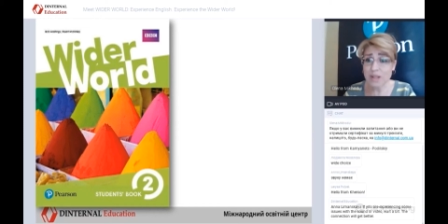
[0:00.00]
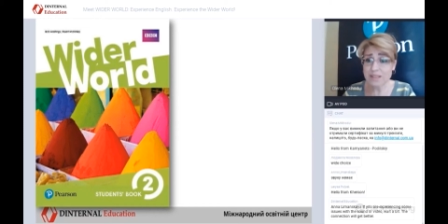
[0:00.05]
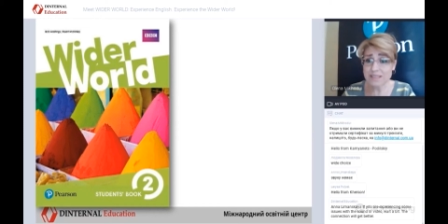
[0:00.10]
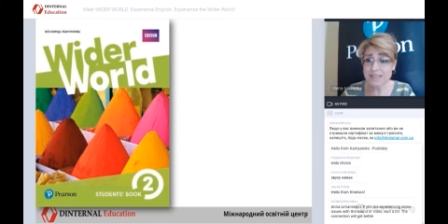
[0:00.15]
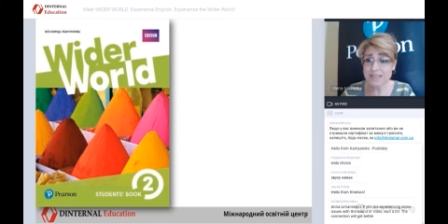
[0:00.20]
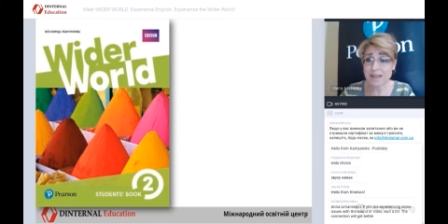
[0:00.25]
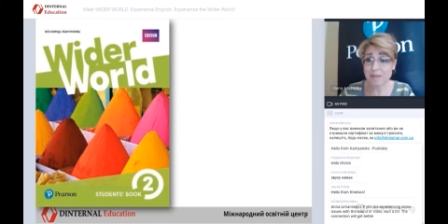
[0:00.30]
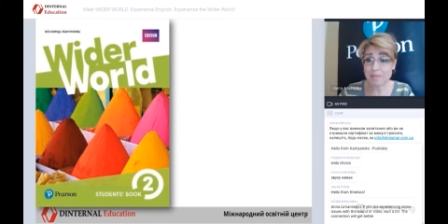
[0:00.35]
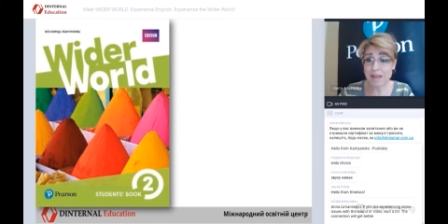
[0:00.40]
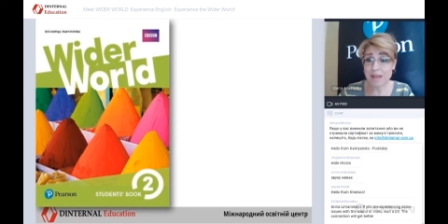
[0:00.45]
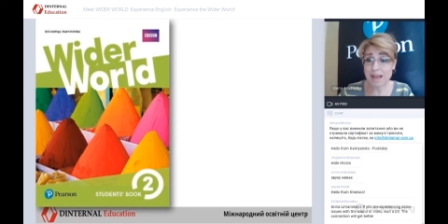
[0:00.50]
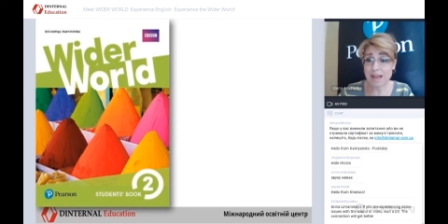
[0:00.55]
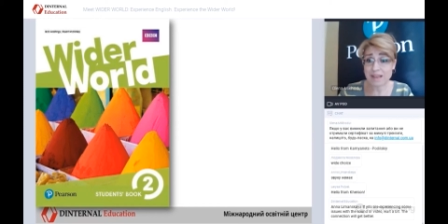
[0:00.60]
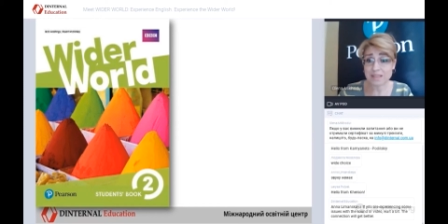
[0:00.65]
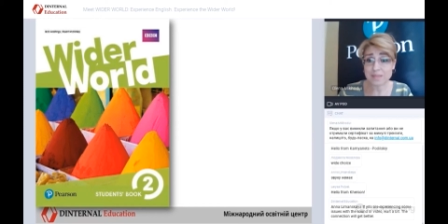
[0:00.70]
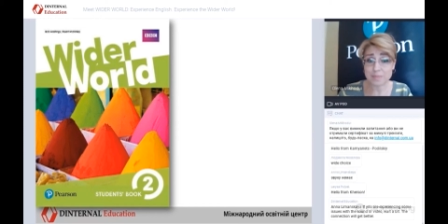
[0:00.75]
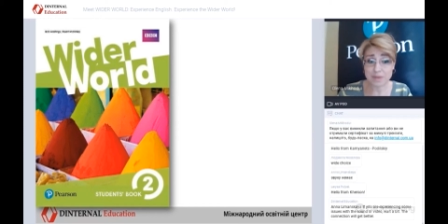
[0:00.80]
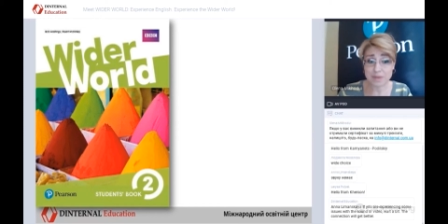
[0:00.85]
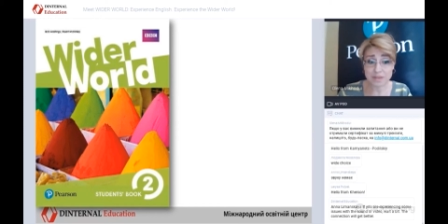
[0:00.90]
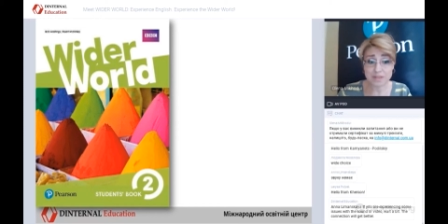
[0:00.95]
some
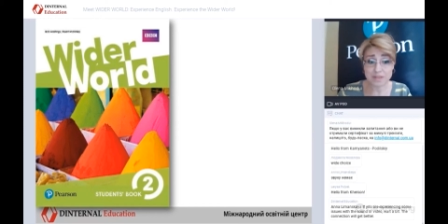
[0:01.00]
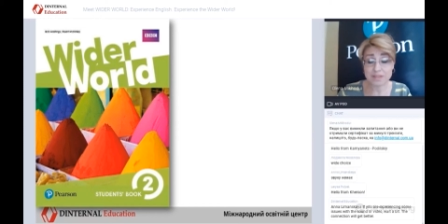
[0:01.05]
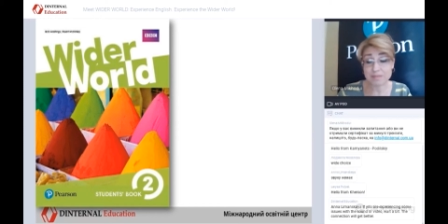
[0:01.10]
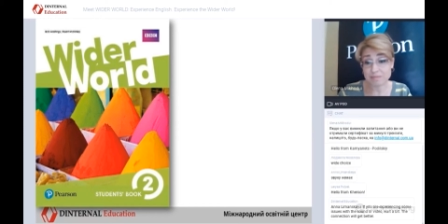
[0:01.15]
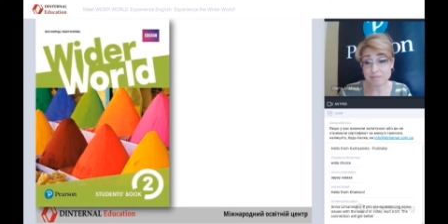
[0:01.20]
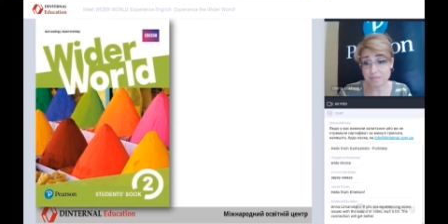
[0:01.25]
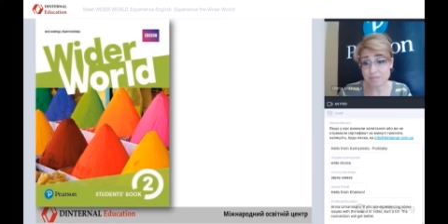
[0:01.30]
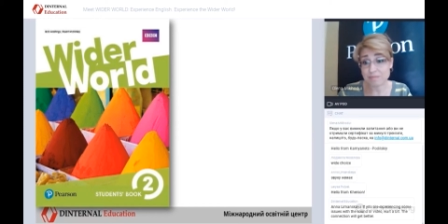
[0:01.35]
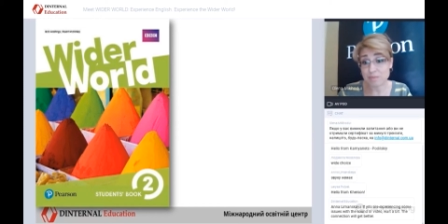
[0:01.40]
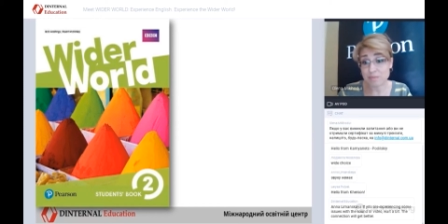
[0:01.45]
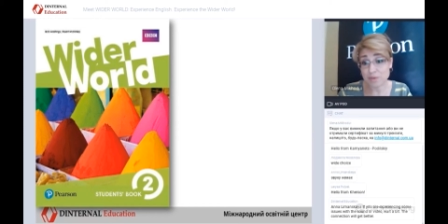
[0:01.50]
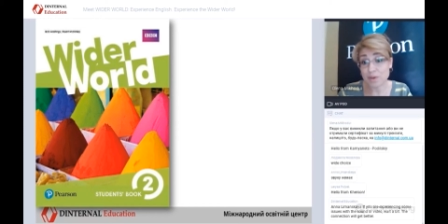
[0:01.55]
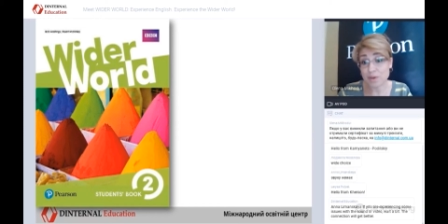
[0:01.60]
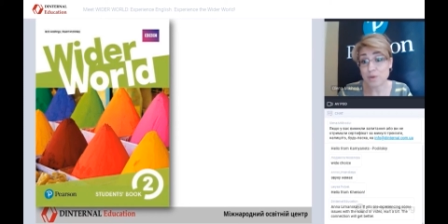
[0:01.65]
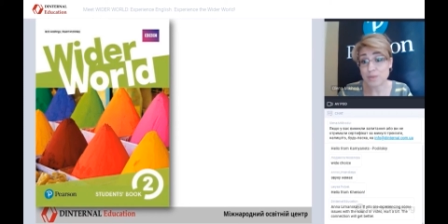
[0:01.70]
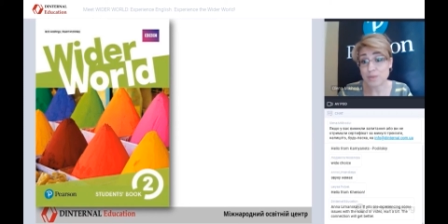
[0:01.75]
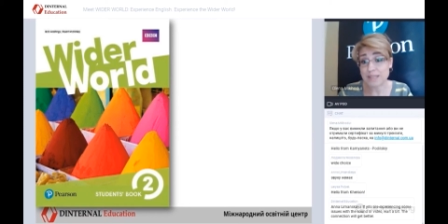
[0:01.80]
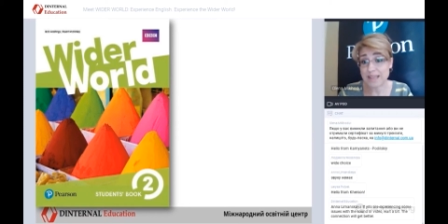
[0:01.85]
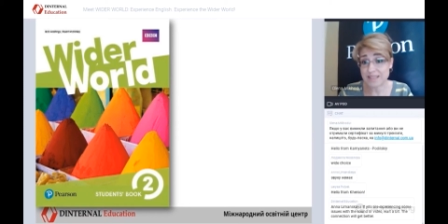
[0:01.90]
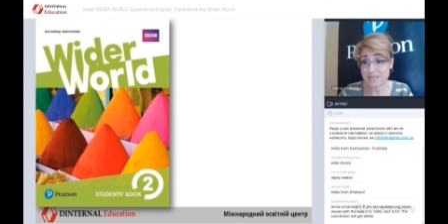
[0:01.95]
aspects,
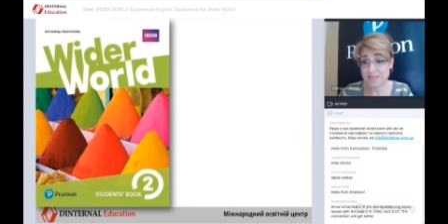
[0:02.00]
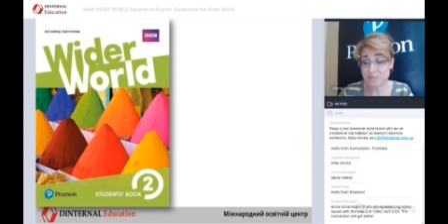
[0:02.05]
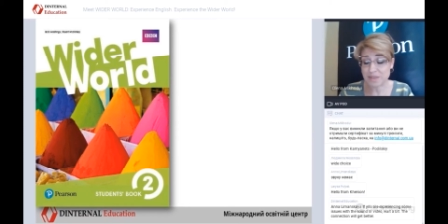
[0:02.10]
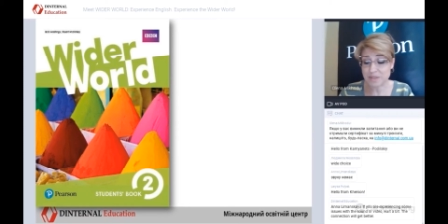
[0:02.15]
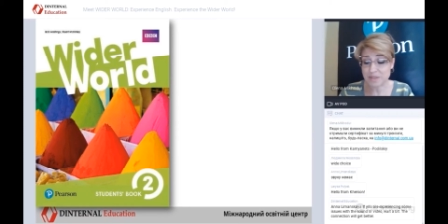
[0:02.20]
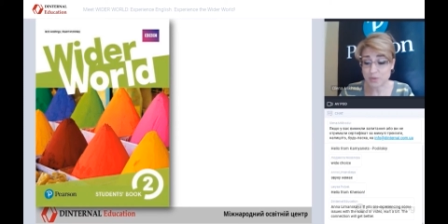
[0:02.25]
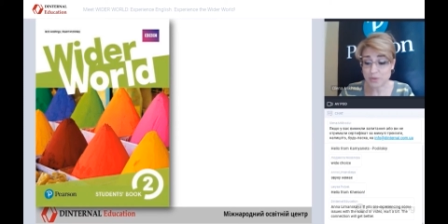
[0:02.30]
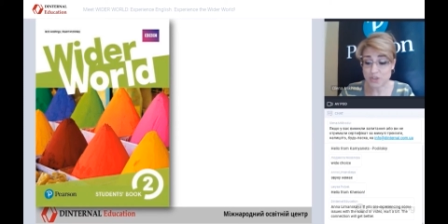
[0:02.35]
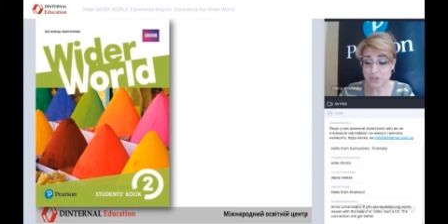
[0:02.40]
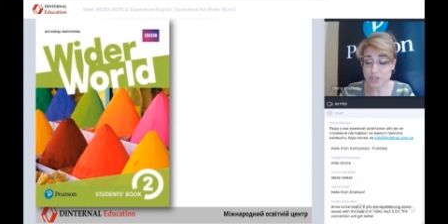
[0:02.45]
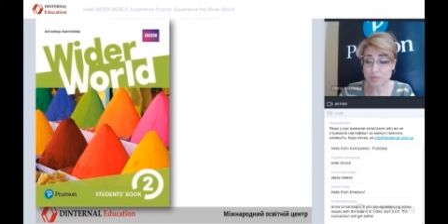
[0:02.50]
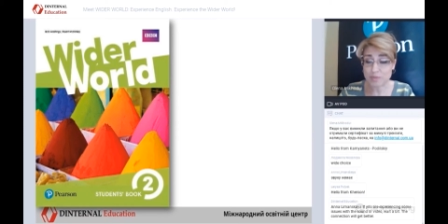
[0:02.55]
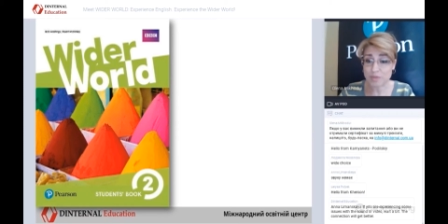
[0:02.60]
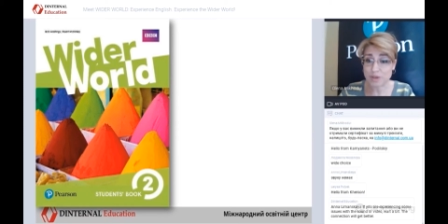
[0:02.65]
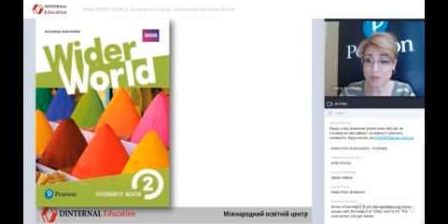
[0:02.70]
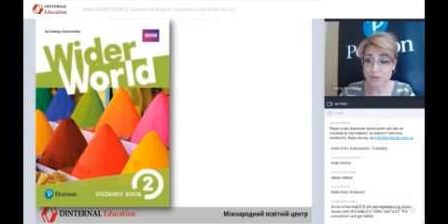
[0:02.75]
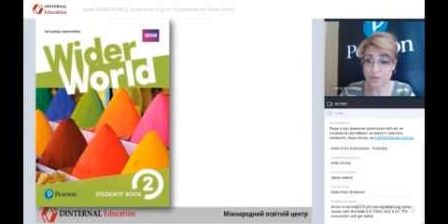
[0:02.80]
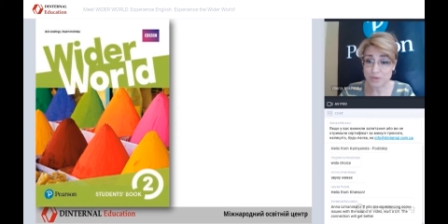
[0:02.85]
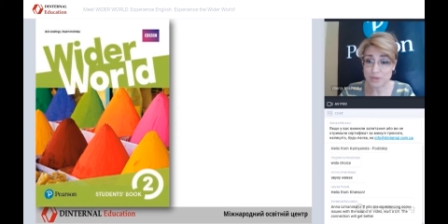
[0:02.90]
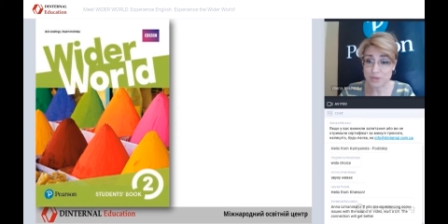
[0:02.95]
those aspects which I'm
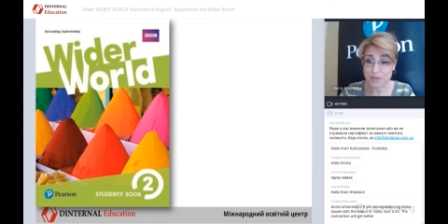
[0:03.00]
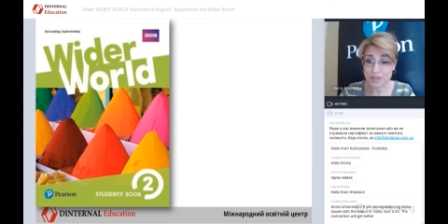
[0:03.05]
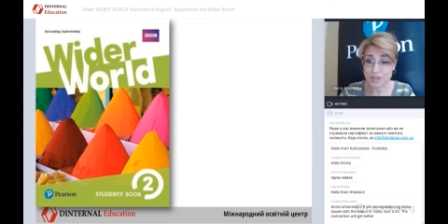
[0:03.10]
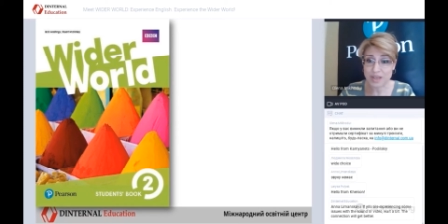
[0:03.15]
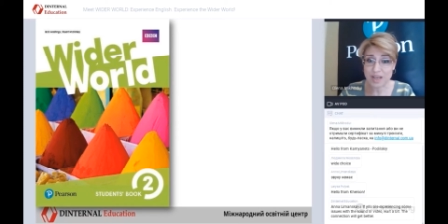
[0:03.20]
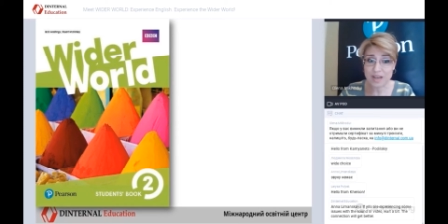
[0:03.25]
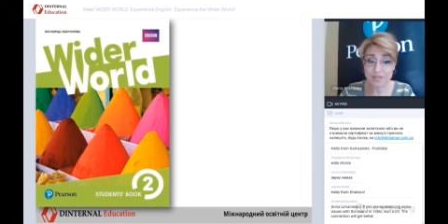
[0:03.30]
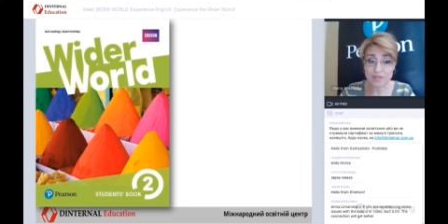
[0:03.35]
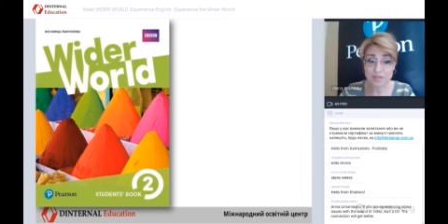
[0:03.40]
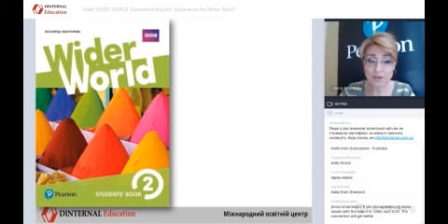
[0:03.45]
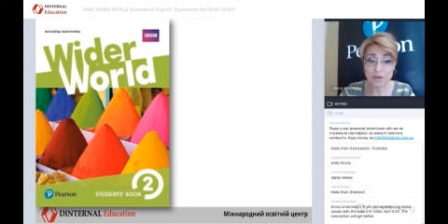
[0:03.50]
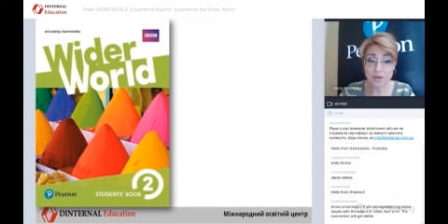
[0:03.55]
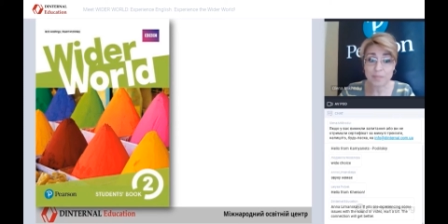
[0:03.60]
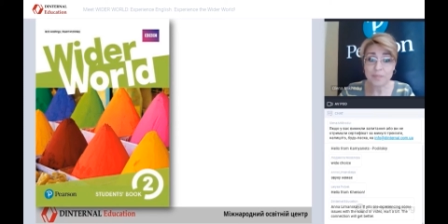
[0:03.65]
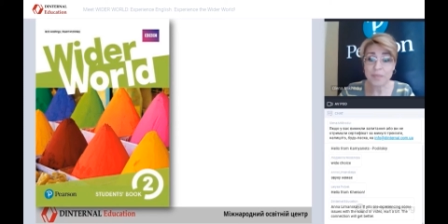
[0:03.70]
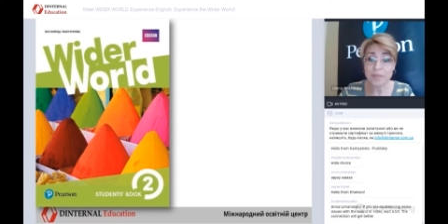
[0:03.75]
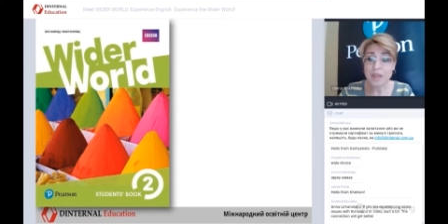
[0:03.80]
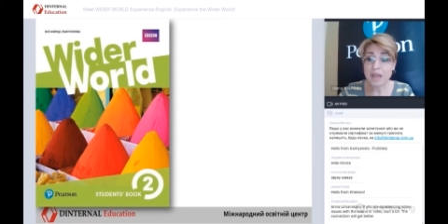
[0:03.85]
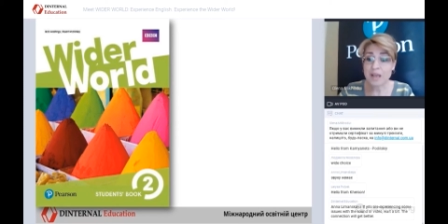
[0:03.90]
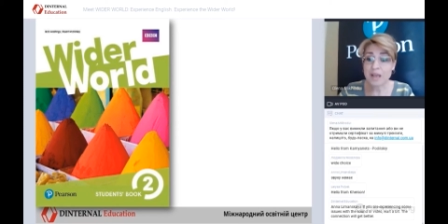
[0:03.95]
going to cover.
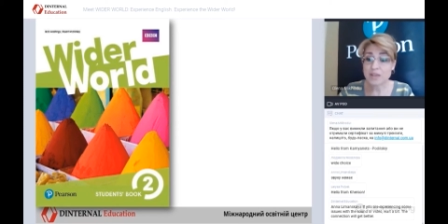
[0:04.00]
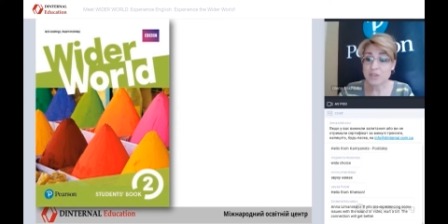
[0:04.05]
